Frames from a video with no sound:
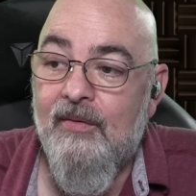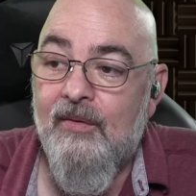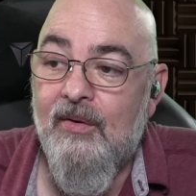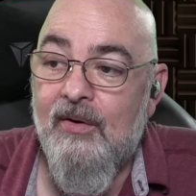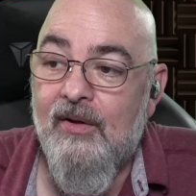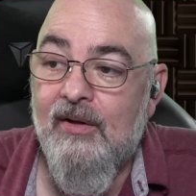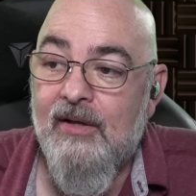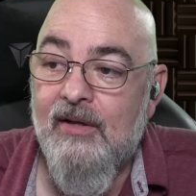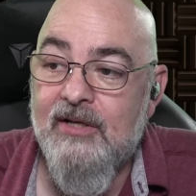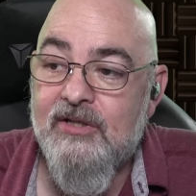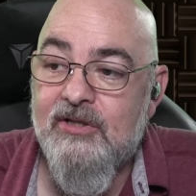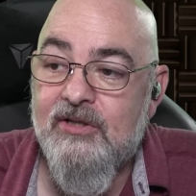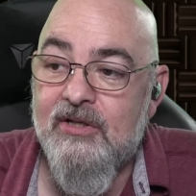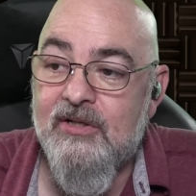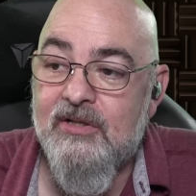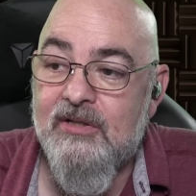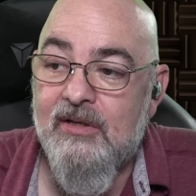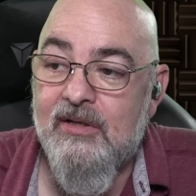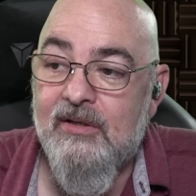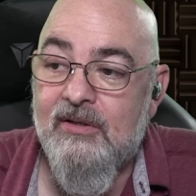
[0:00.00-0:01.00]
Let's
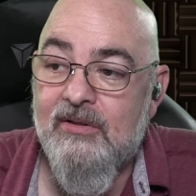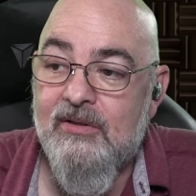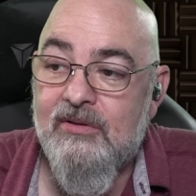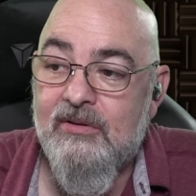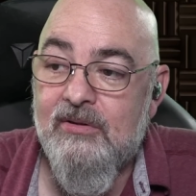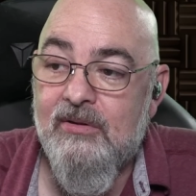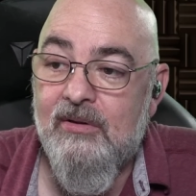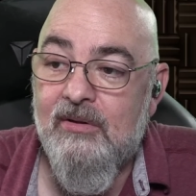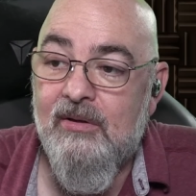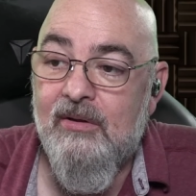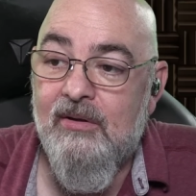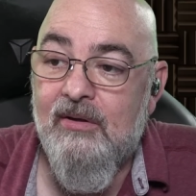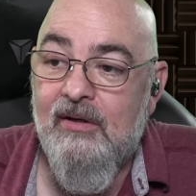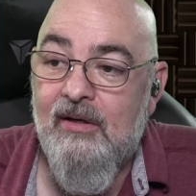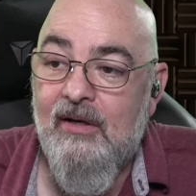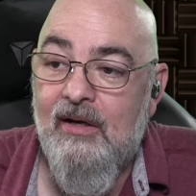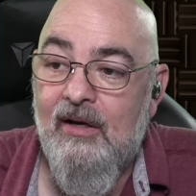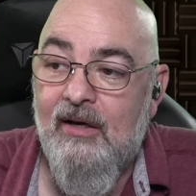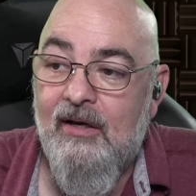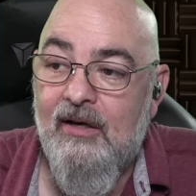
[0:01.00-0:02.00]
just
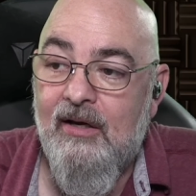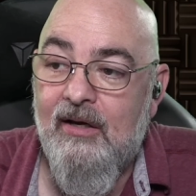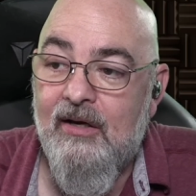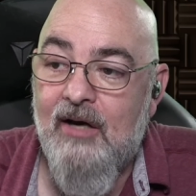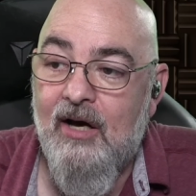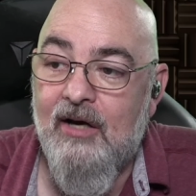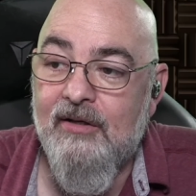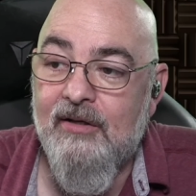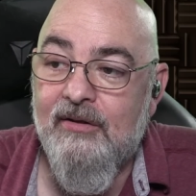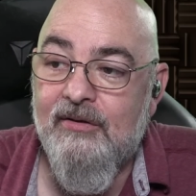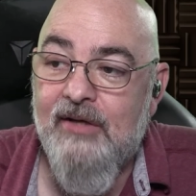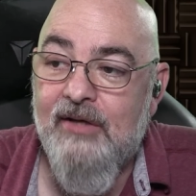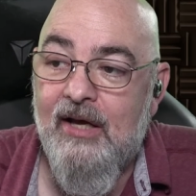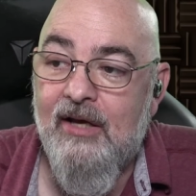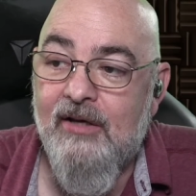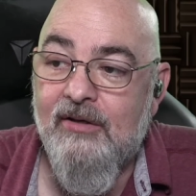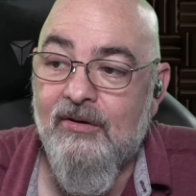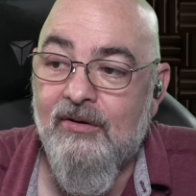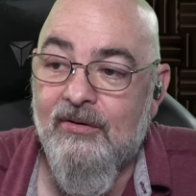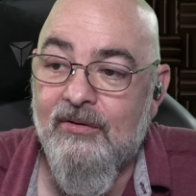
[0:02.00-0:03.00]
cut
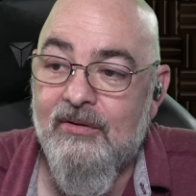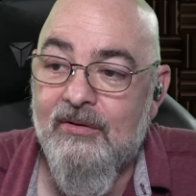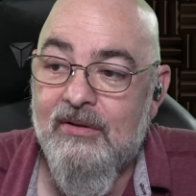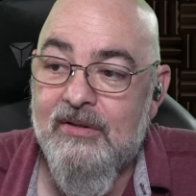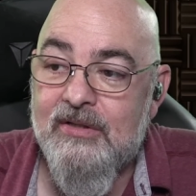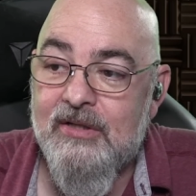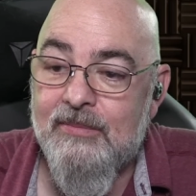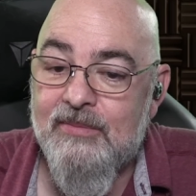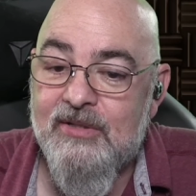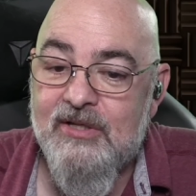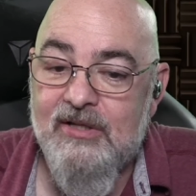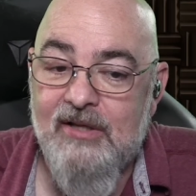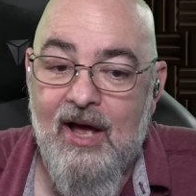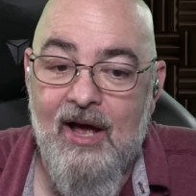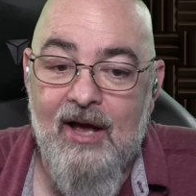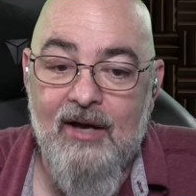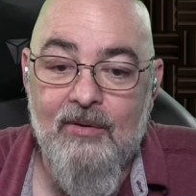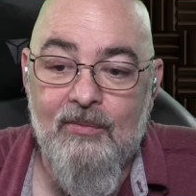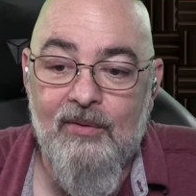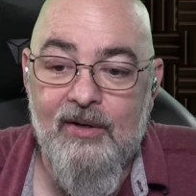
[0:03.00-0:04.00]
Daniel some
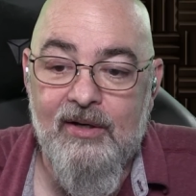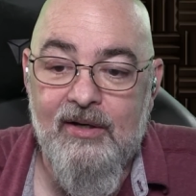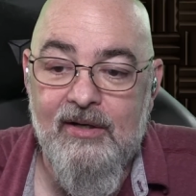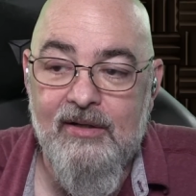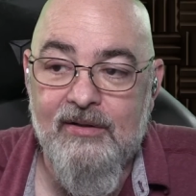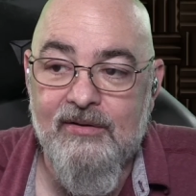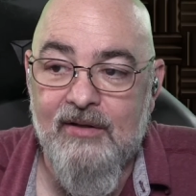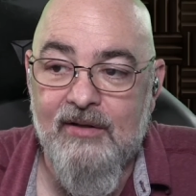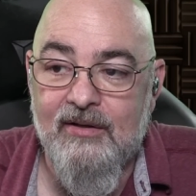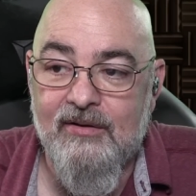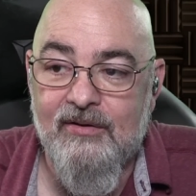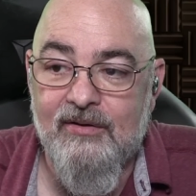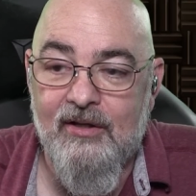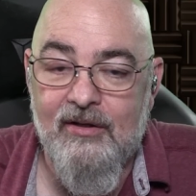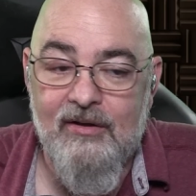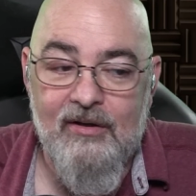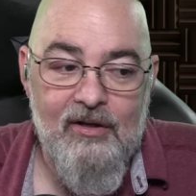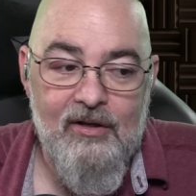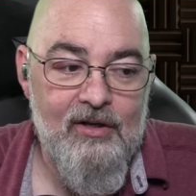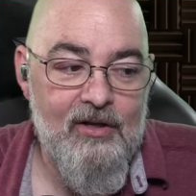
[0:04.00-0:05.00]
slack when he says that,